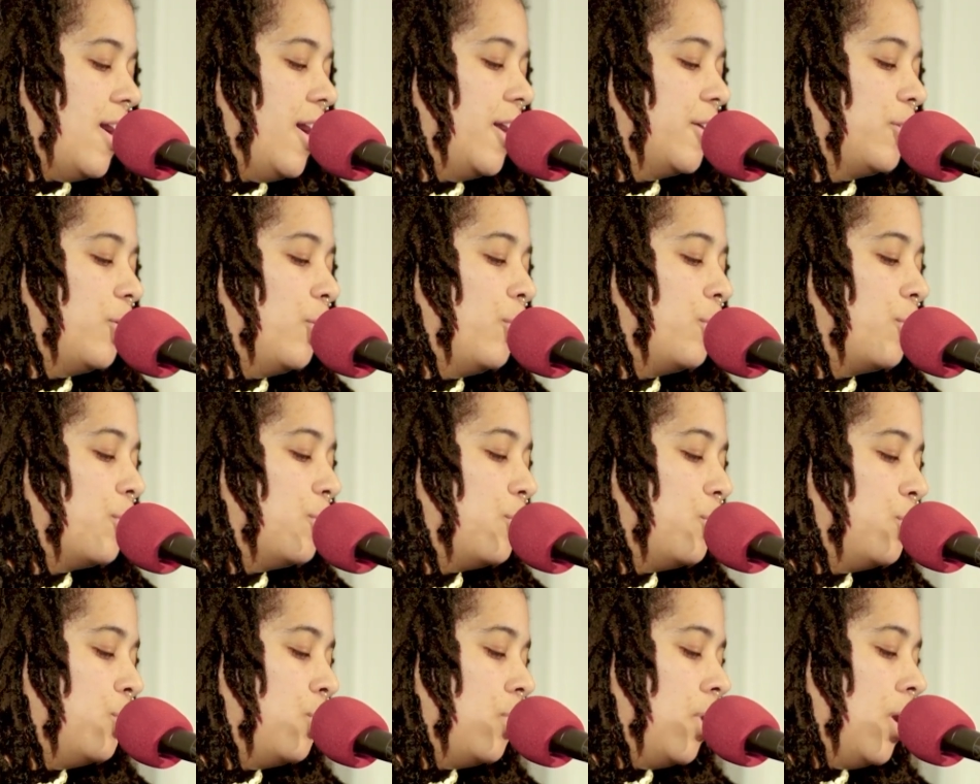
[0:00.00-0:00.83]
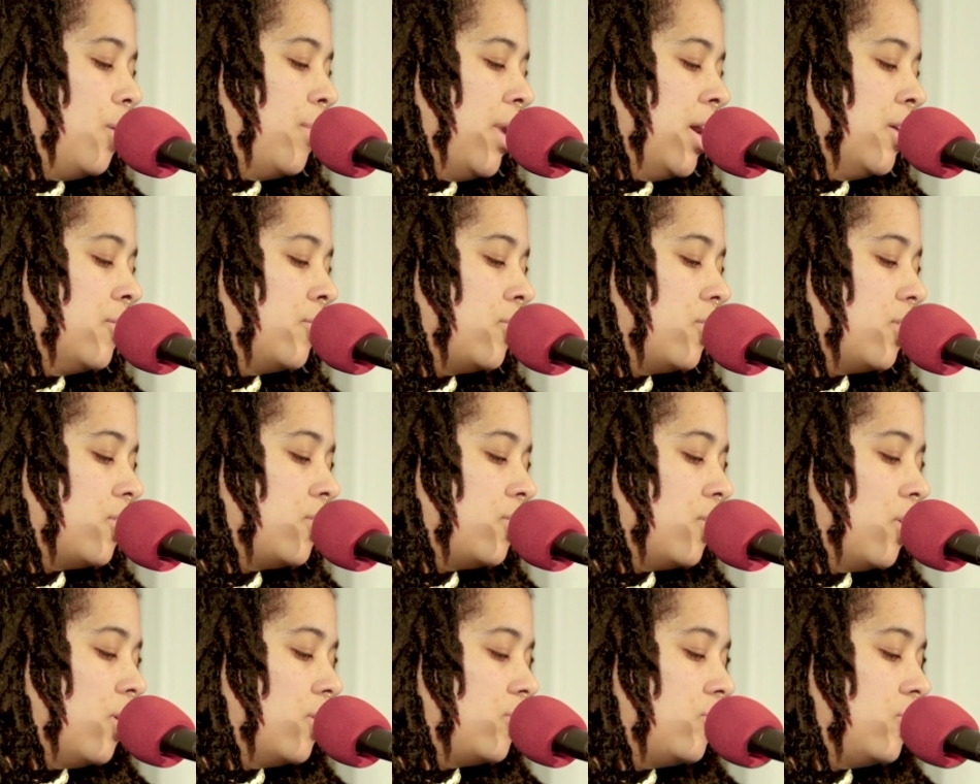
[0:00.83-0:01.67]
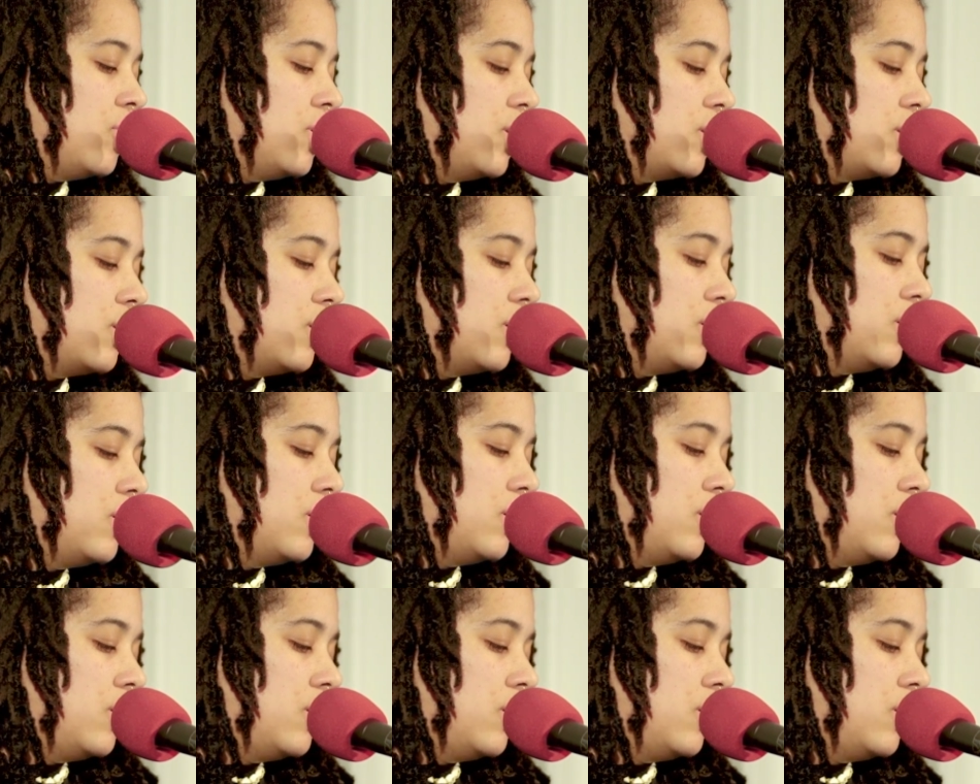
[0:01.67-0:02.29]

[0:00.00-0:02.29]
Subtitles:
I know that all our mouths are searching.